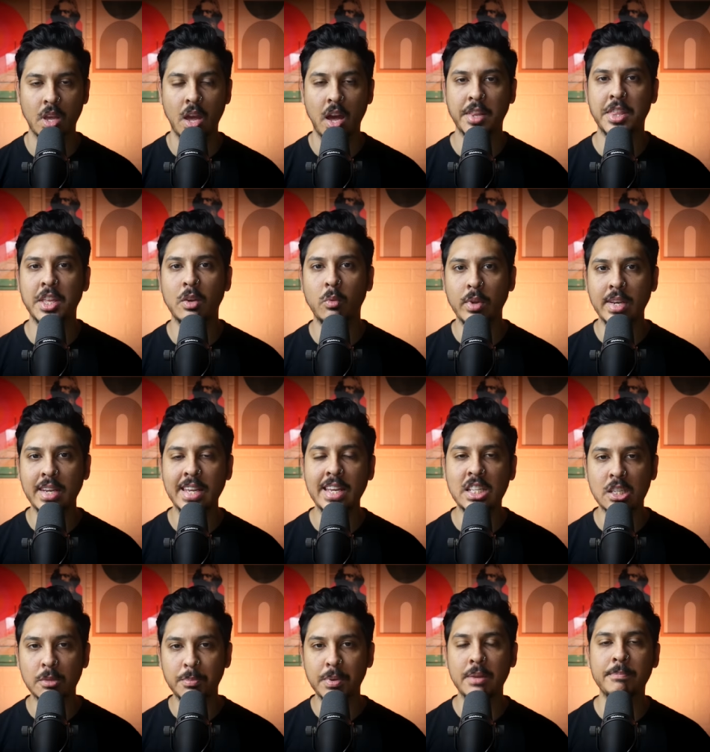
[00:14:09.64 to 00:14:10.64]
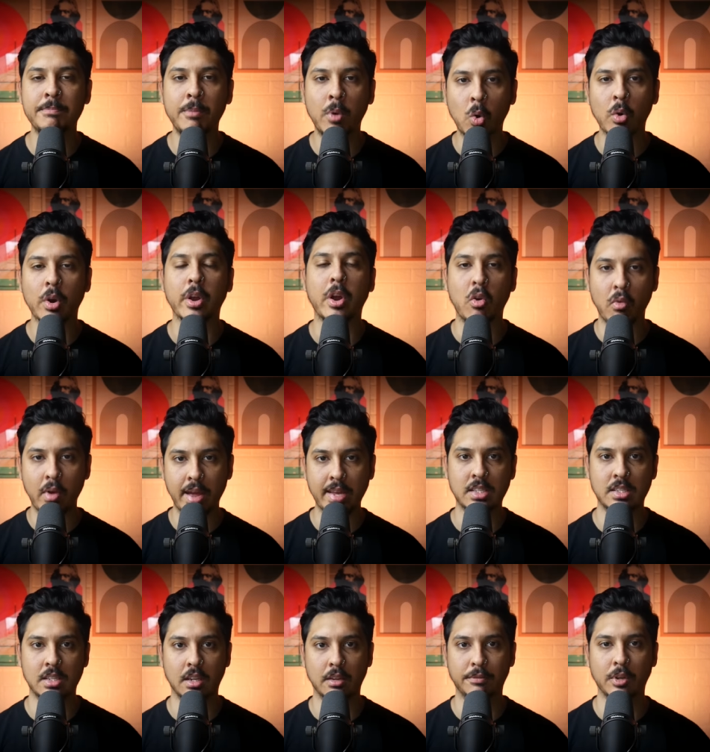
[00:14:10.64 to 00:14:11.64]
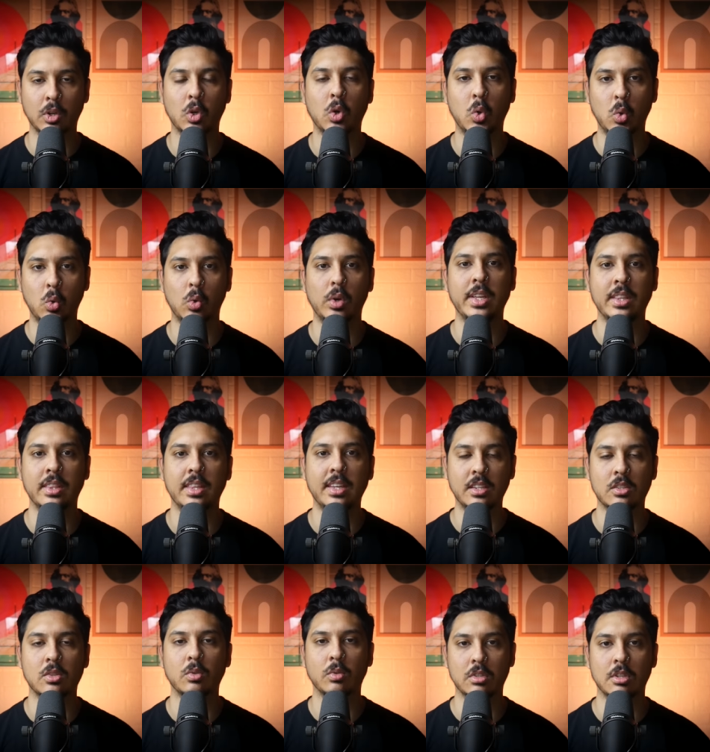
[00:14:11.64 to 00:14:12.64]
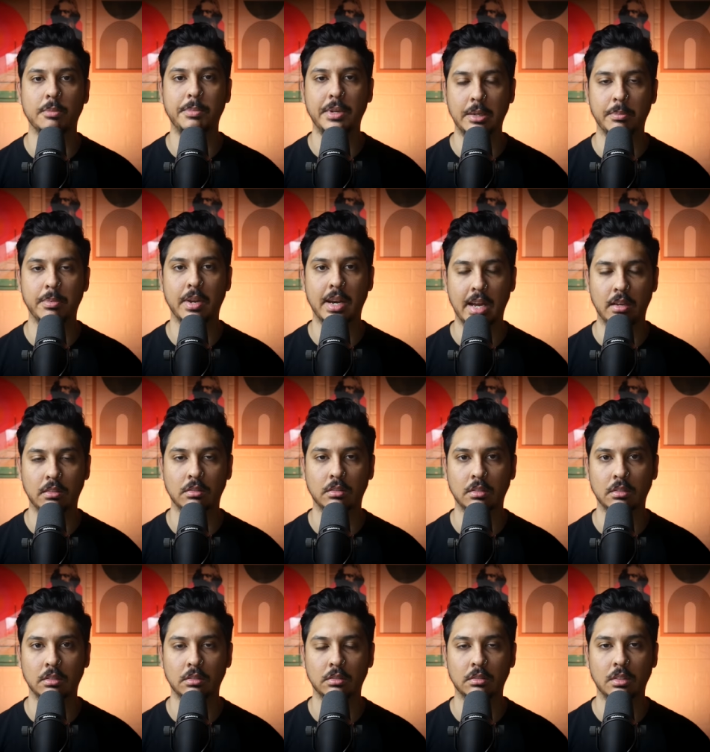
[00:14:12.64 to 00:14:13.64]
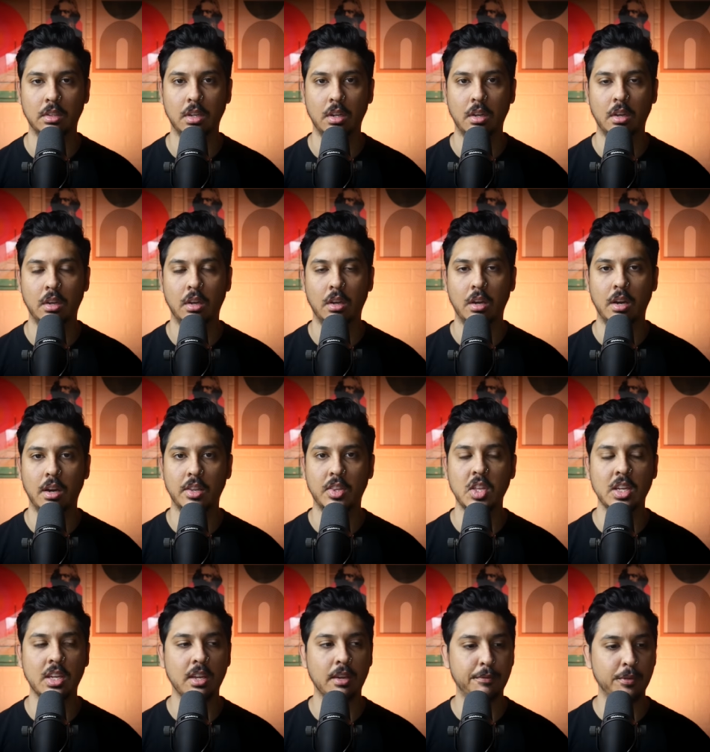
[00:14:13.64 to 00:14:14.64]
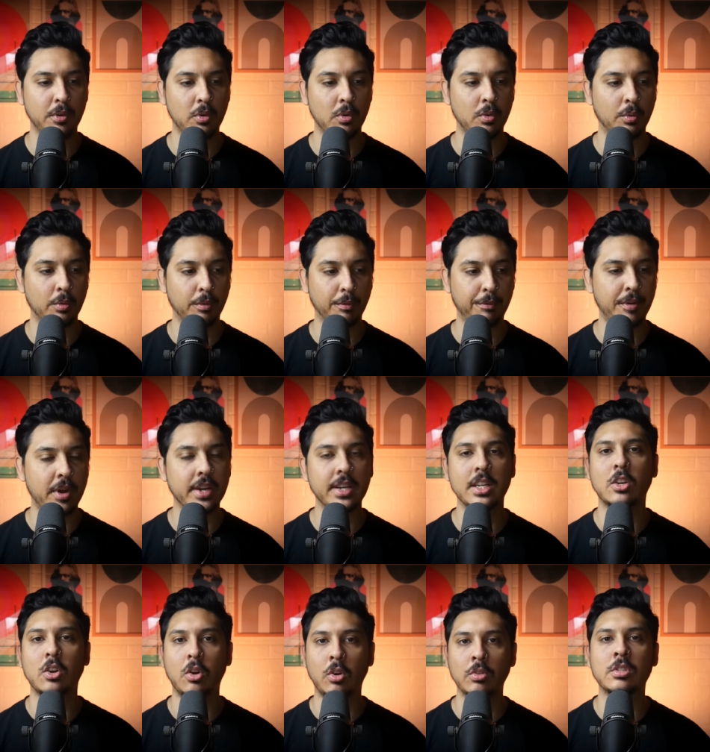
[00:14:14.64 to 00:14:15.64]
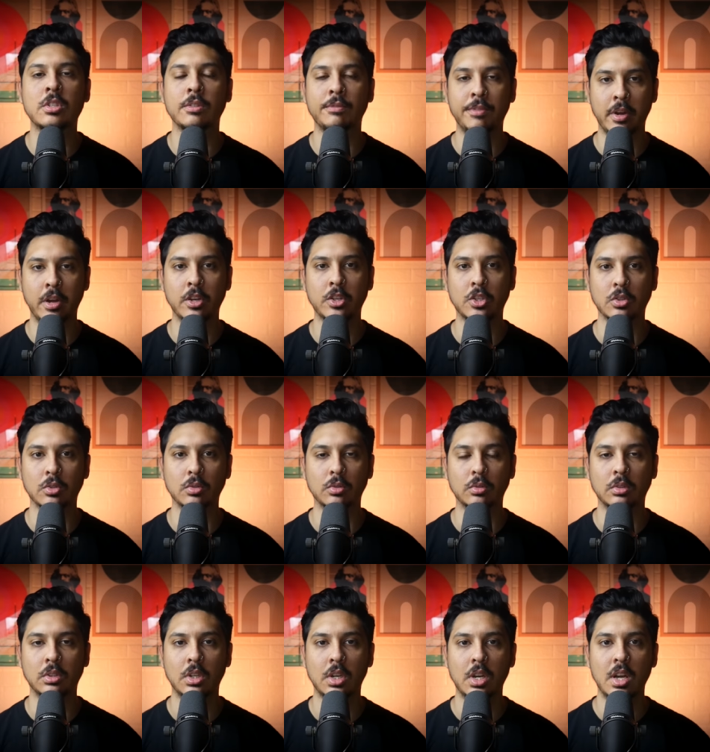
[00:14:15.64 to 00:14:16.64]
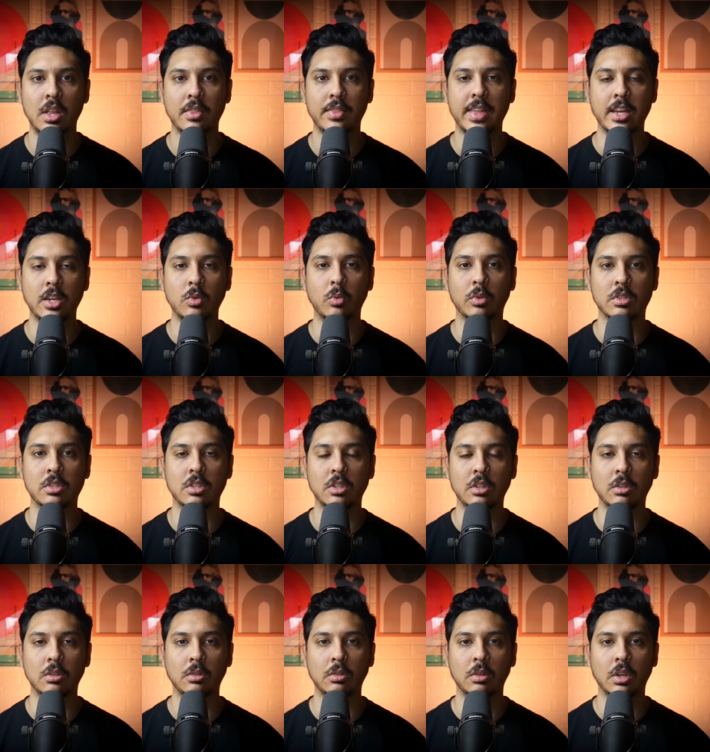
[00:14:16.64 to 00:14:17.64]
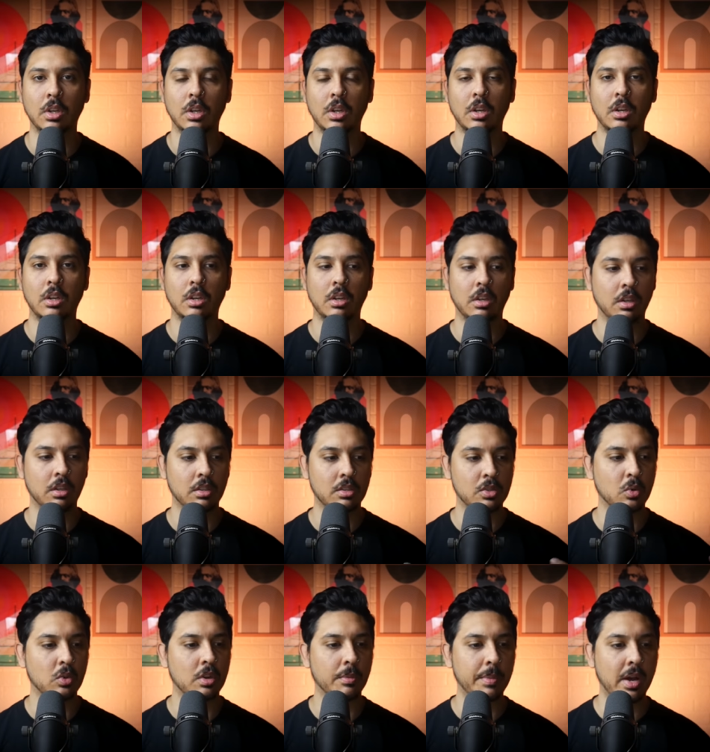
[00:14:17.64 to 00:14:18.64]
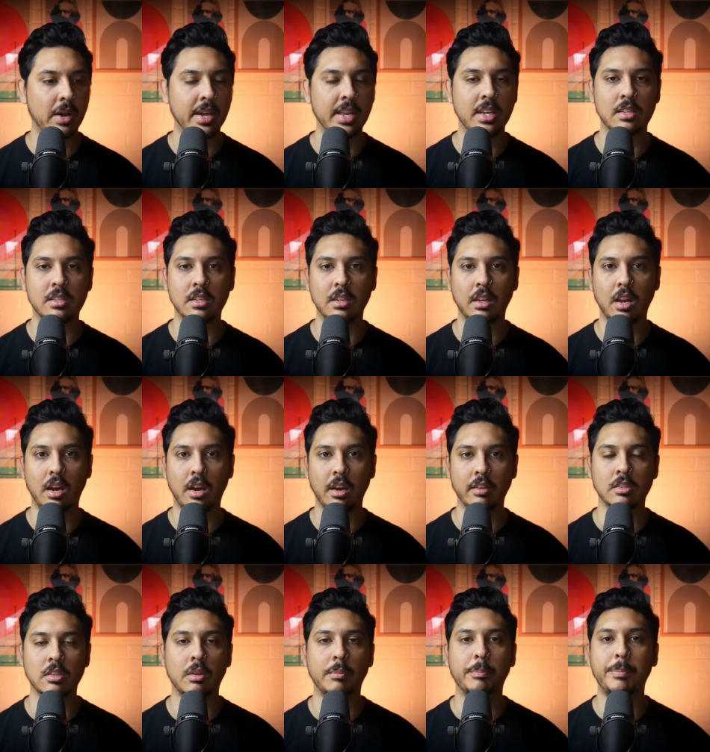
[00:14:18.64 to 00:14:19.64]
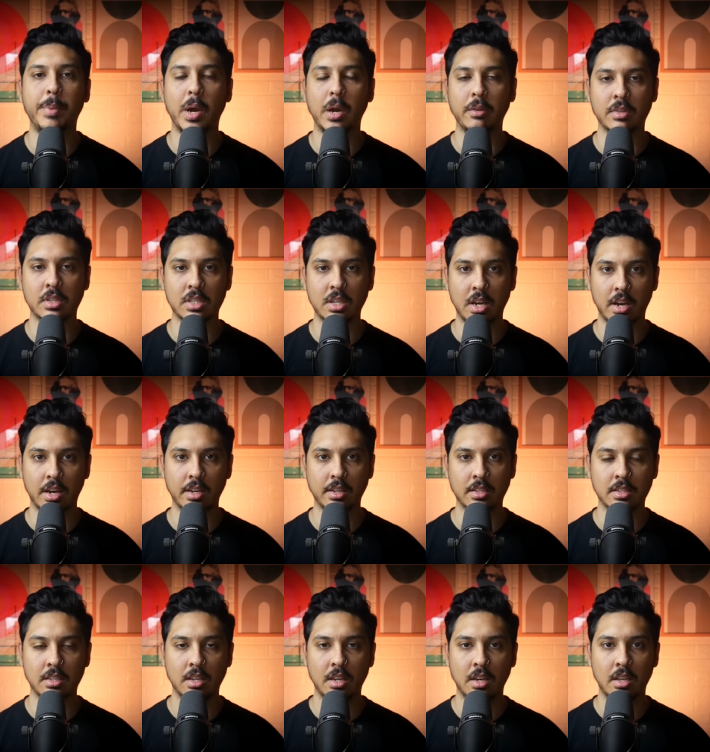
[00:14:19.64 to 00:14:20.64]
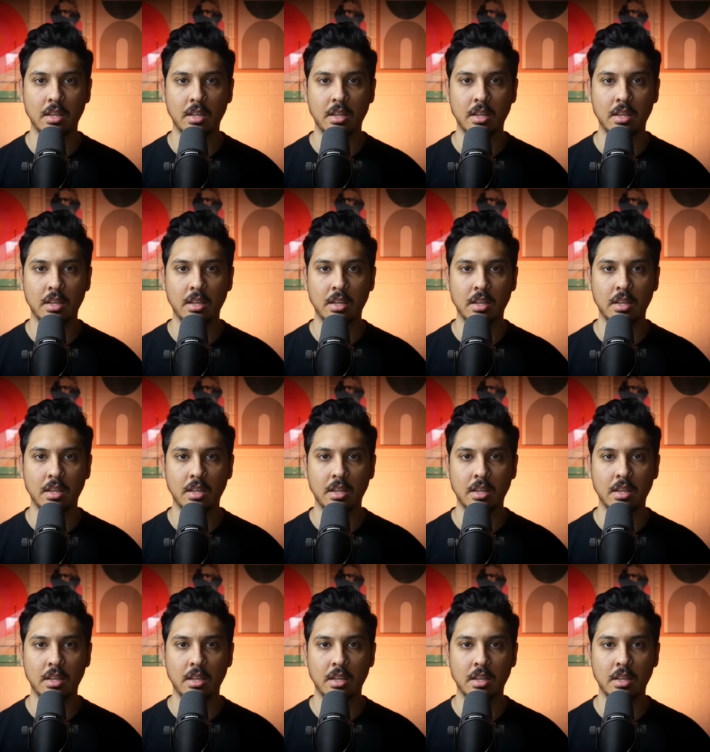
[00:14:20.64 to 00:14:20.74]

I think we need to be more aggressive at calling these sorts of people out. I think if you find it controversial that you want to talk about innocent lives on both sides,